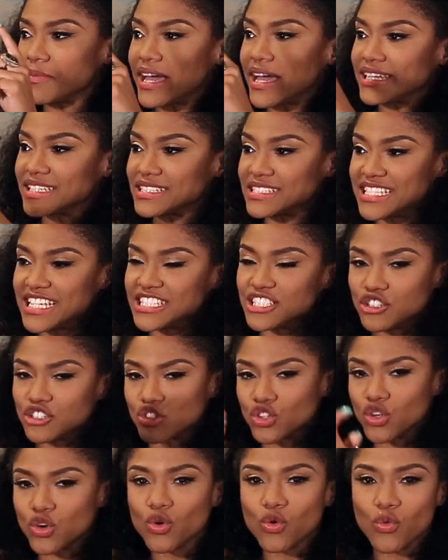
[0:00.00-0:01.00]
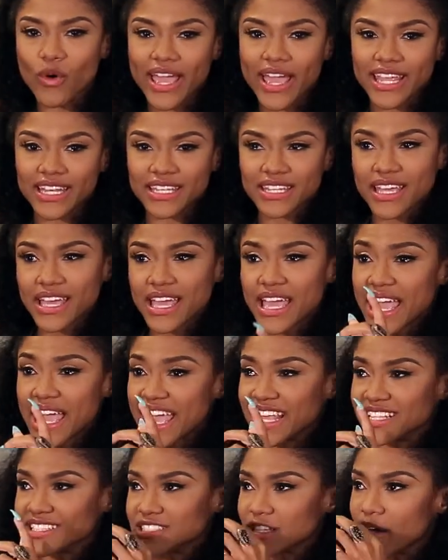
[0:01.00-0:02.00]
of my decision to wait.
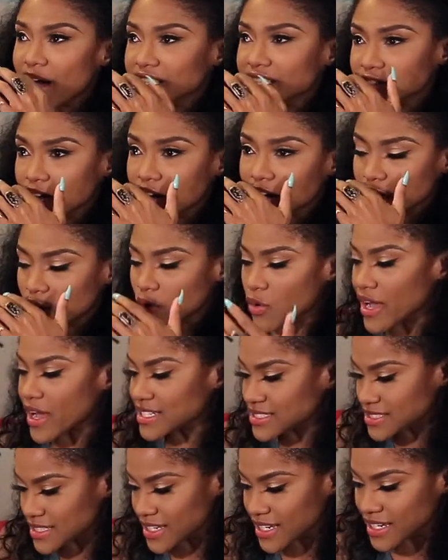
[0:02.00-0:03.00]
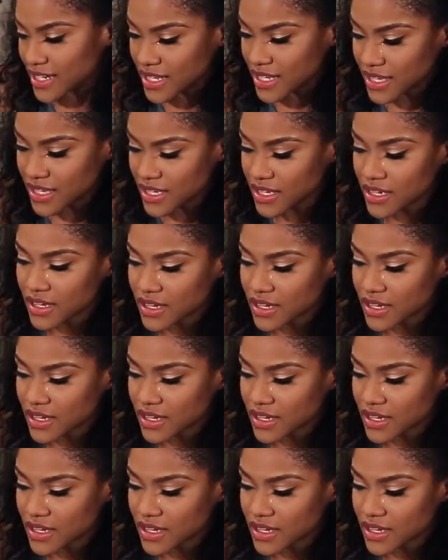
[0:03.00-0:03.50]
And so I started questioning.